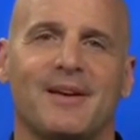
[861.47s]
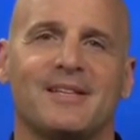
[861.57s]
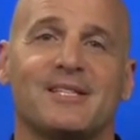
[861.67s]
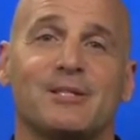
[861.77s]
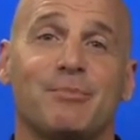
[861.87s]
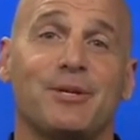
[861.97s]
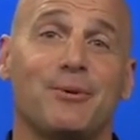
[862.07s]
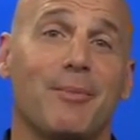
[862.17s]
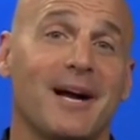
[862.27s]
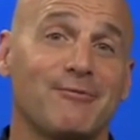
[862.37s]
This has been your
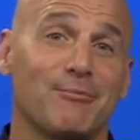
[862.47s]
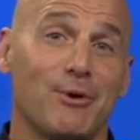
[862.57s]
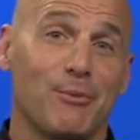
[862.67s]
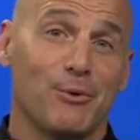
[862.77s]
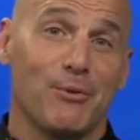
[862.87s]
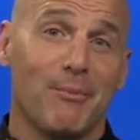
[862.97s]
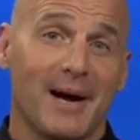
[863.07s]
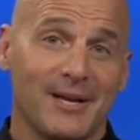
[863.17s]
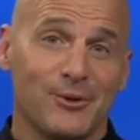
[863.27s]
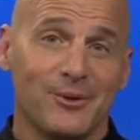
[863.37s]
Mindful Moment with
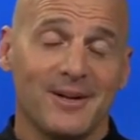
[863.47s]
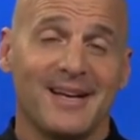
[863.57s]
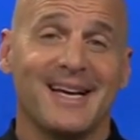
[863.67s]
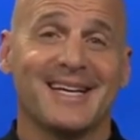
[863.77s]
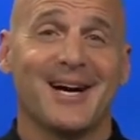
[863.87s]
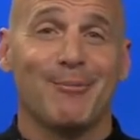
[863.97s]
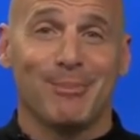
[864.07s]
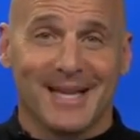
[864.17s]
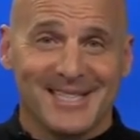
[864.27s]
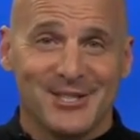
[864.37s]
Michael. God
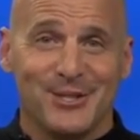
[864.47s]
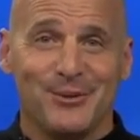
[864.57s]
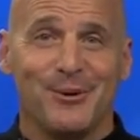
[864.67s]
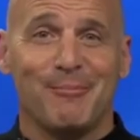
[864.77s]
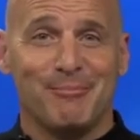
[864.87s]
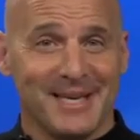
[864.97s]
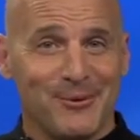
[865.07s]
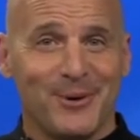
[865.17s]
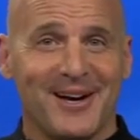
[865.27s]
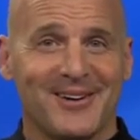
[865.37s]
bless you, be
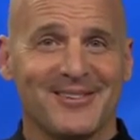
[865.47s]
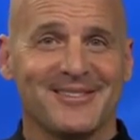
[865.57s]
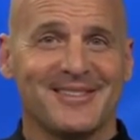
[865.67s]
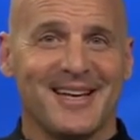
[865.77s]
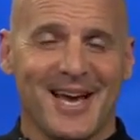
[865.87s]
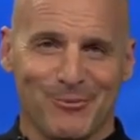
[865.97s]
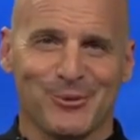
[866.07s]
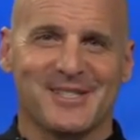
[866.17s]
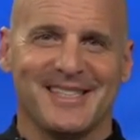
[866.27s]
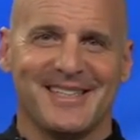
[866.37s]
well, and we'll
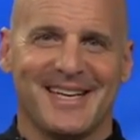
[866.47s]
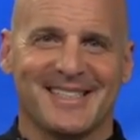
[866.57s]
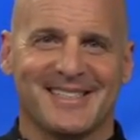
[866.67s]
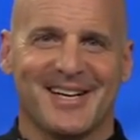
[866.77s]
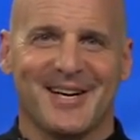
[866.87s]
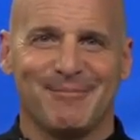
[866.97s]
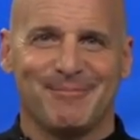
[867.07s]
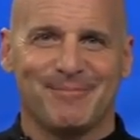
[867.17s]
see you next time.